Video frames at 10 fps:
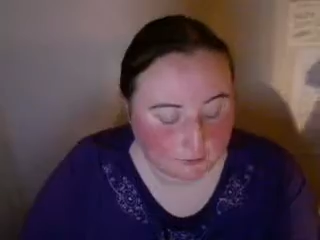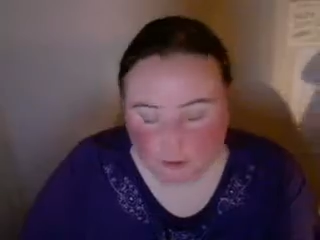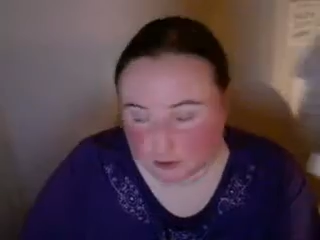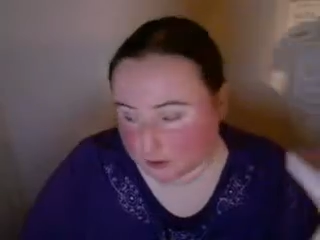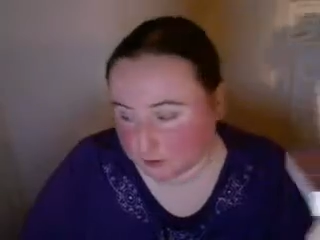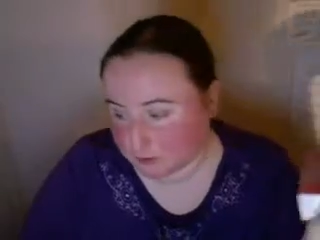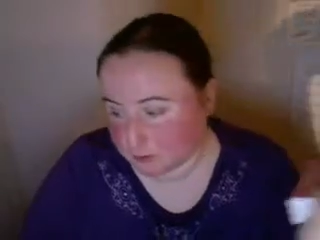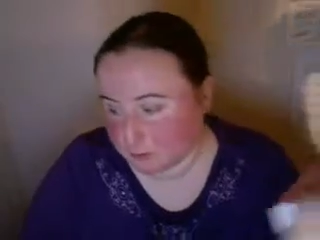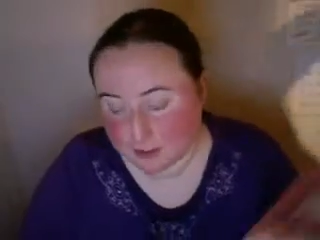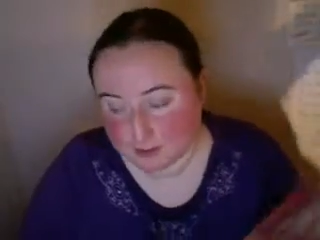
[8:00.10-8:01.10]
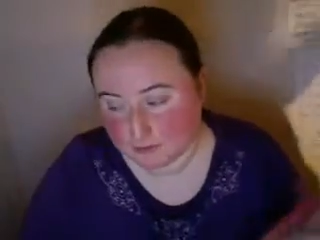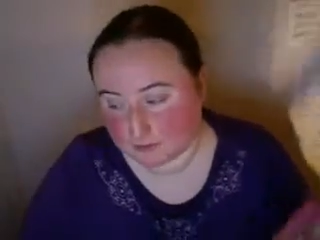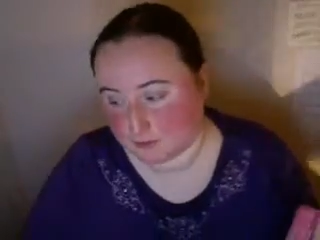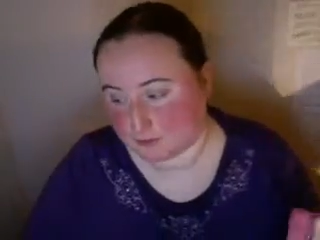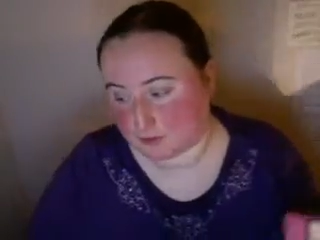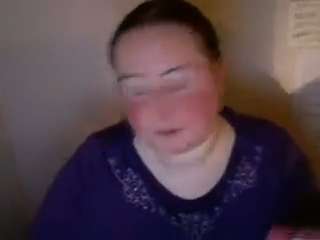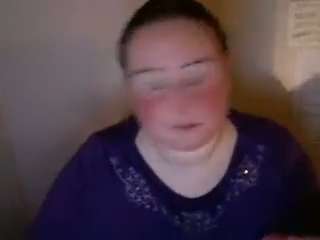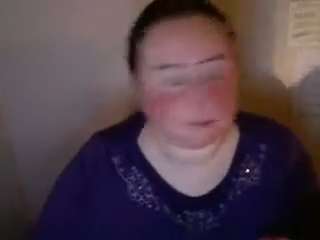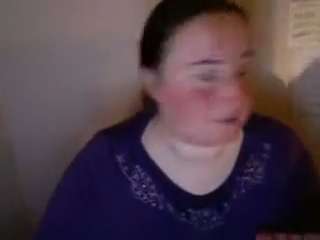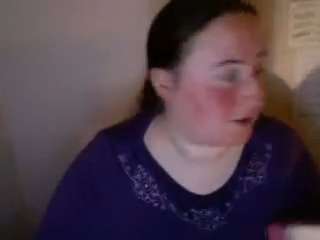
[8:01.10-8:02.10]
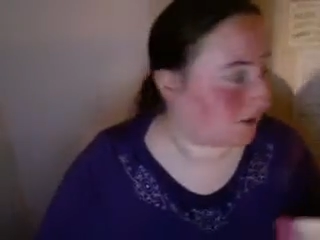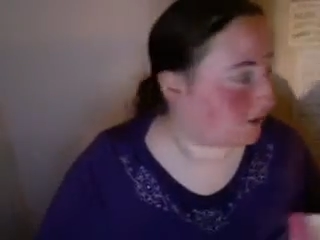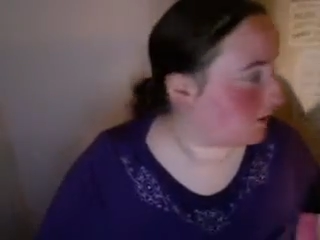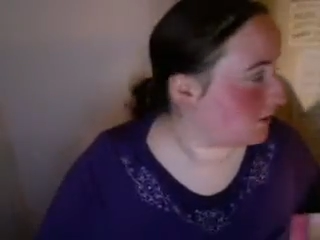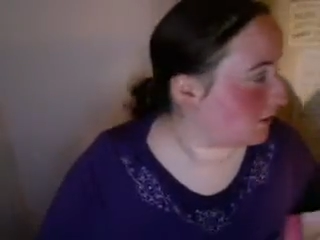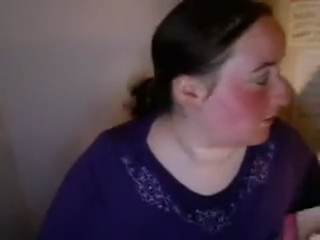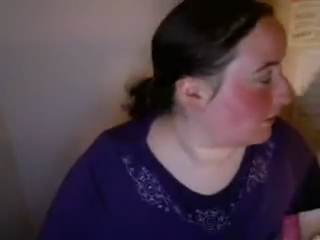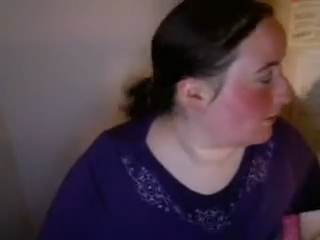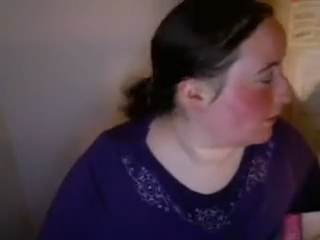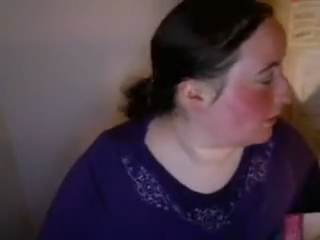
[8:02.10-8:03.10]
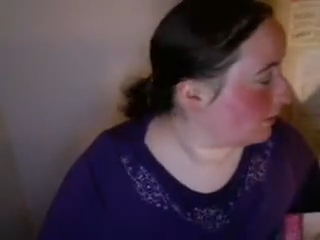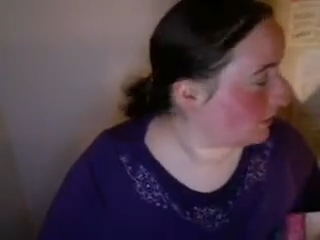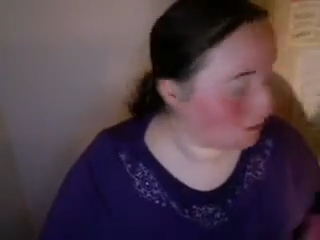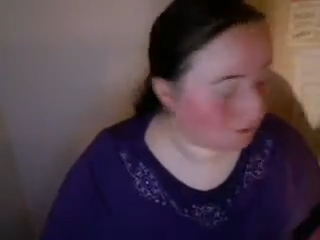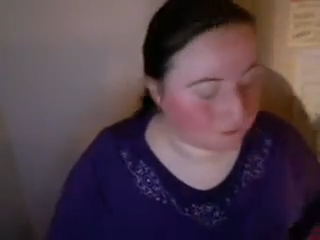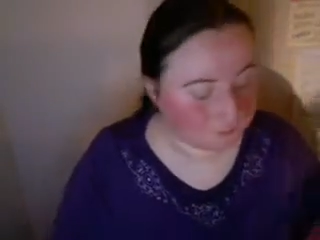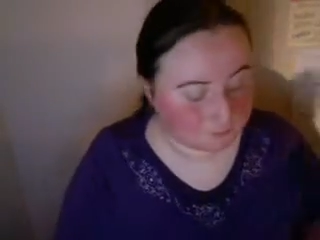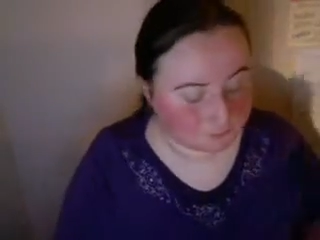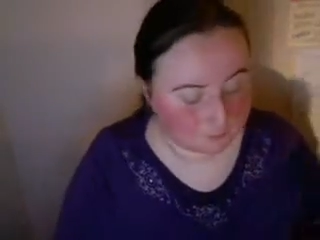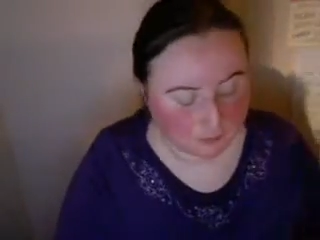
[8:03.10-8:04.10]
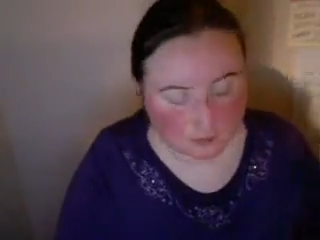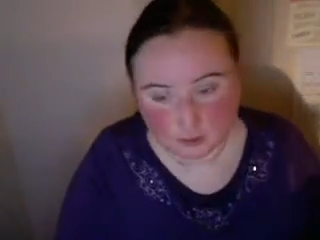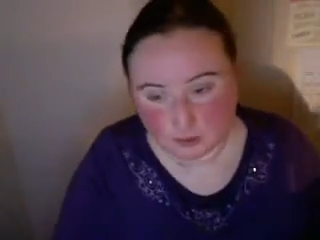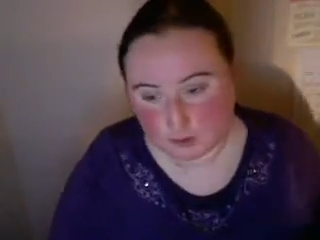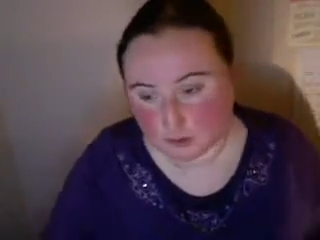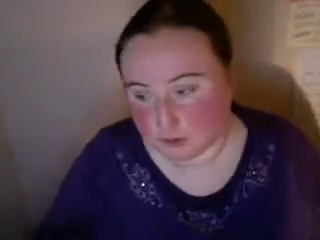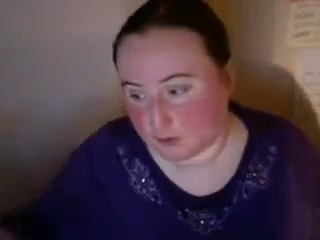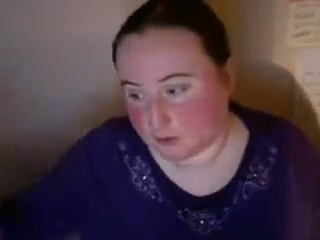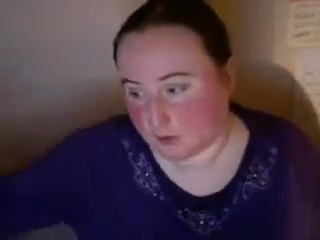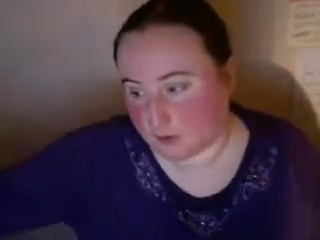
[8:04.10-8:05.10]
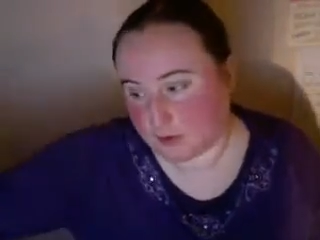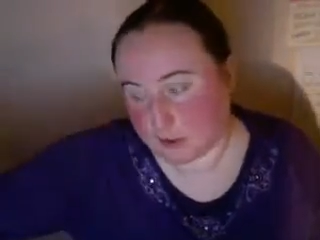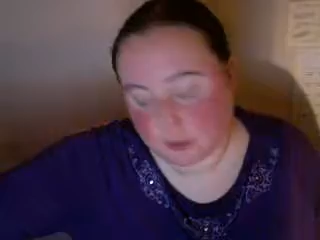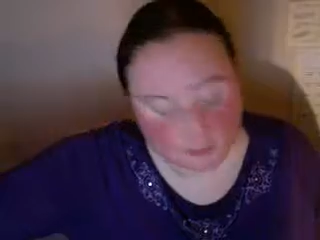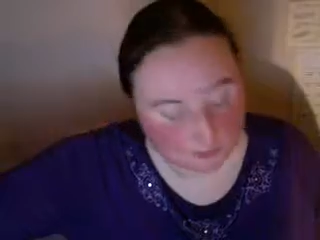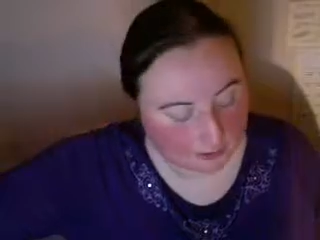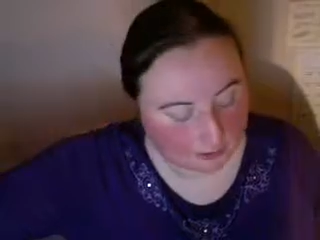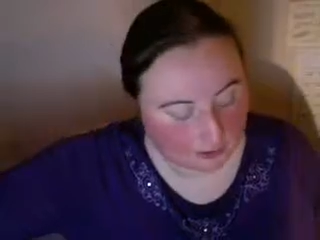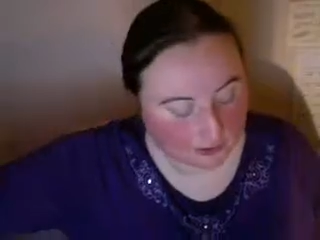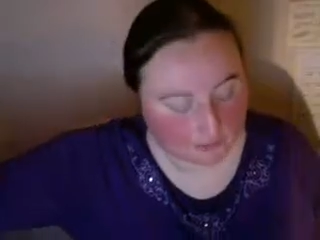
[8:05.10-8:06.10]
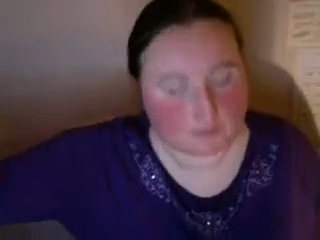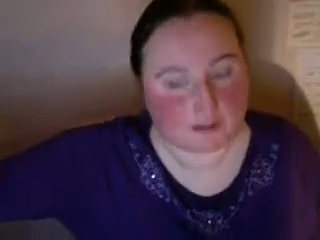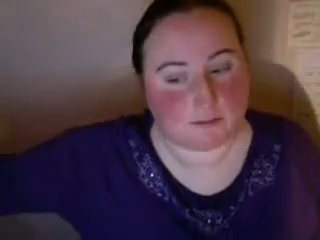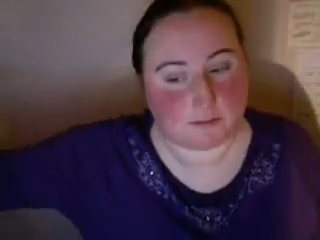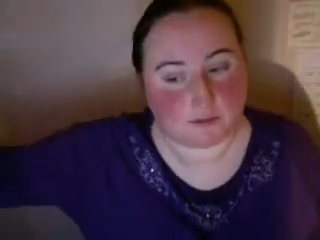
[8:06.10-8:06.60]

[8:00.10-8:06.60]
reading pace has just gone really slow at the moment. So I don't think any of these